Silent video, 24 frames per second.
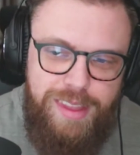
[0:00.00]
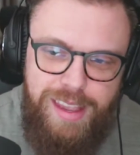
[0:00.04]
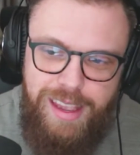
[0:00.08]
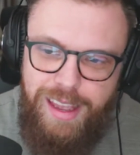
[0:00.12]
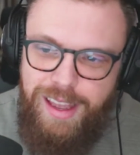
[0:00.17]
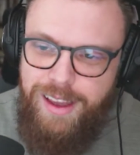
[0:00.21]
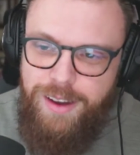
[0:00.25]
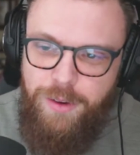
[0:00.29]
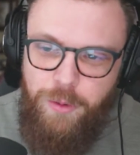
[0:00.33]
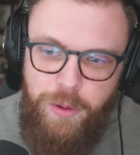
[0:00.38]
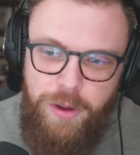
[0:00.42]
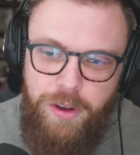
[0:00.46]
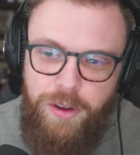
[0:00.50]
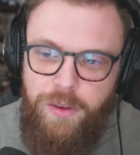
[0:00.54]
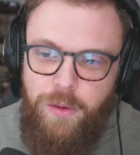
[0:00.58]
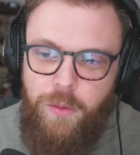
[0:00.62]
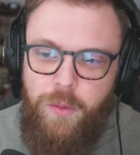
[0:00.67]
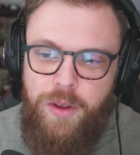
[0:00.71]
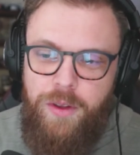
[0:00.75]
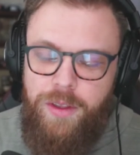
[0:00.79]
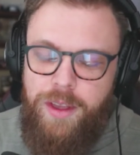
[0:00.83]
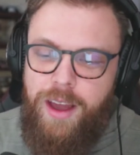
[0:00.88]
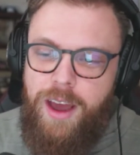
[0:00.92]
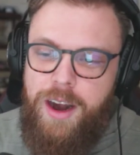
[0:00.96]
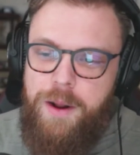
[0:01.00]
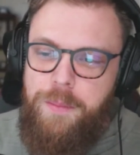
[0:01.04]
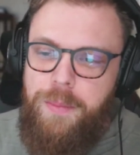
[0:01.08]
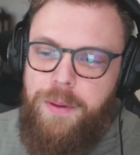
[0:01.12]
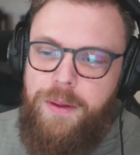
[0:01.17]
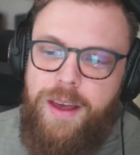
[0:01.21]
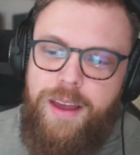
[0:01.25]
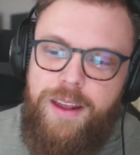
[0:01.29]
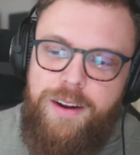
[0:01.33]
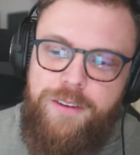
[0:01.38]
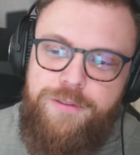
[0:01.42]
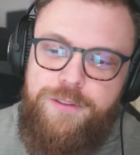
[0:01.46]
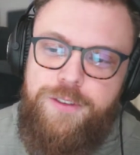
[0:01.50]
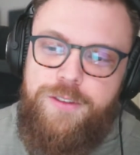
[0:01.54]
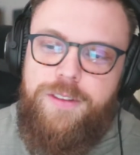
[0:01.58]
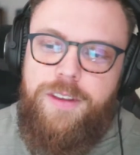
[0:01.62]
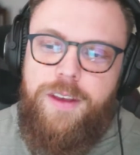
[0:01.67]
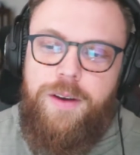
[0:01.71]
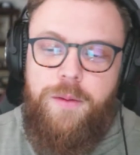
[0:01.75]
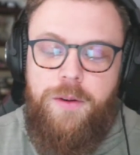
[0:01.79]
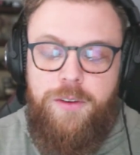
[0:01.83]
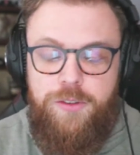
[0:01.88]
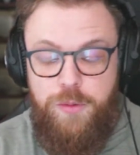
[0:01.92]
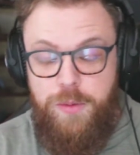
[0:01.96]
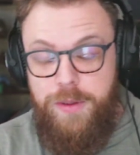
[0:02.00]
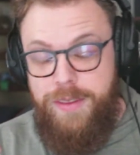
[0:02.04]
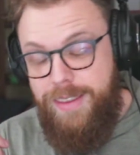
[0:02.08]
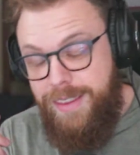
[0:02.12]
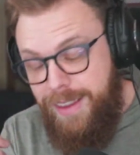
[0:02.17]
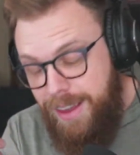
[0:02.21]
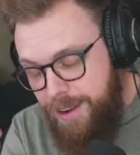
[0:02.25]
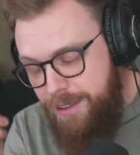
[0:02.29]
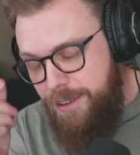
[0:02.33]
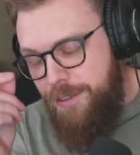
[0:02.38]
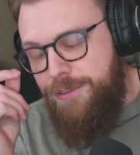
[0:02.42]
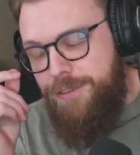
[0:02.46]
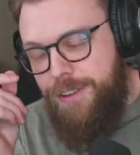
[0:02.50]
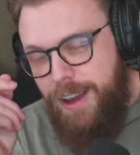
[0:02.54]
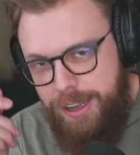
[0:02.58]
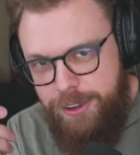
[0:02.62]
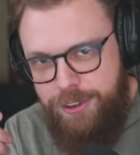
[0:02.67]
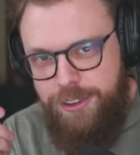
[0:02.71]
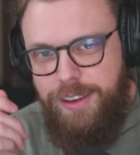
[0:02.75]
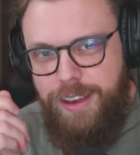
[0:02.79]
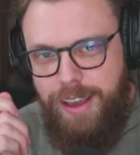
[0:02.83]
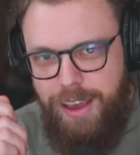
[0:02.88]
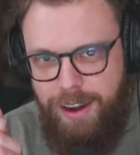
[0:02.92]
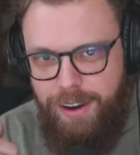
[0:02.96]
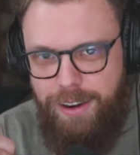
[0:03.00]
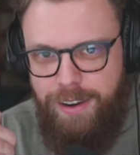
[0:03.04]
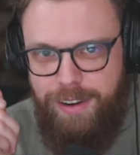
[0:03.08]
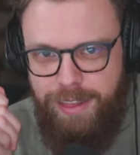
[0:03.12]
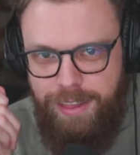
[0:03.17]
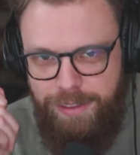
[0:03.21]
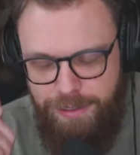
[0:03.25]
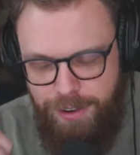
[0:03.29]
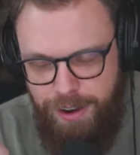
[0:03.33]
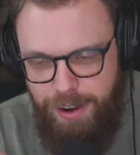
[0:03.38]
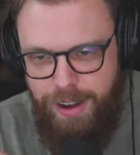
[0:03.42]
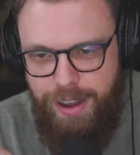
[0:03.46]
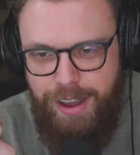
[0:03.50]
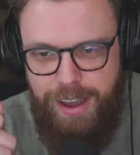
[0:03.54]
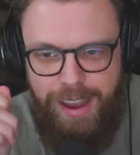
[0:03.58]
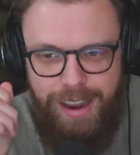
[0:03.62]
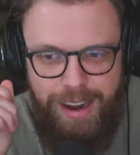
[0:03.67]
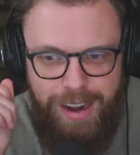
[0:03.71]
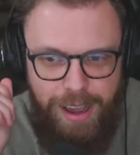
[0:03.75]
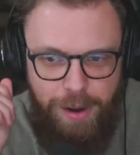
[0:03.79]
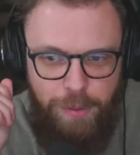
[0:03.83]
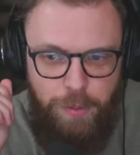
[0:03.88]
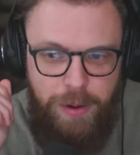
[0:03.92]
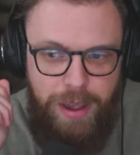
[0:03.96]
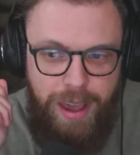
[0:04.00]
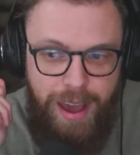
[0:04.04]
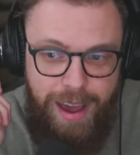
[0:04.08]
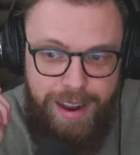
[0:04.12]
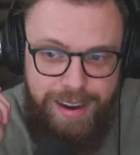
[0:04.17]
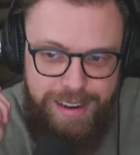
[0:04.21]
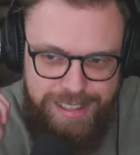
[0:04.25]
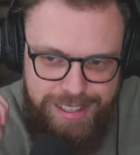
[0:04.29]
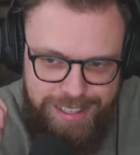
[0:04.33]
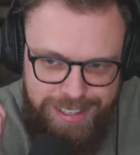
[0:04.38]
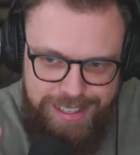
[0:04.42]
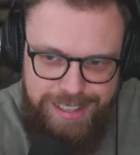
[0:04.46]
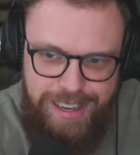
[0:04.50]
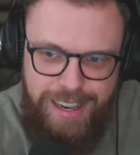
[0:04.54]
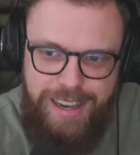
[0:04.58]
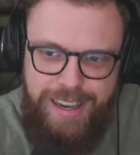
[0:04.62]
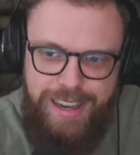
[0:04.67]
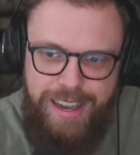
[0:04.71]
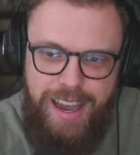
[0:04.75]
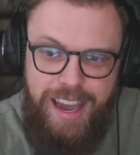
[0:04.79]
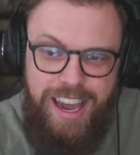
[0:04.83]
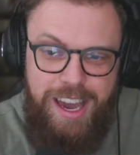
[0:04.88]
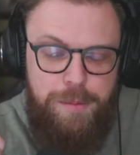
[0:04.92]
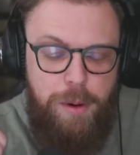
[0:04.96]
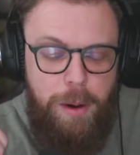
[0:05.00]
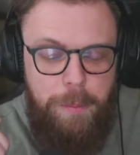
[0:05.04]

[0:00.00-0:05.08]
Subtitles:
And we only got to play it a few times because we did eventually get it on the very end, and we had a sick game.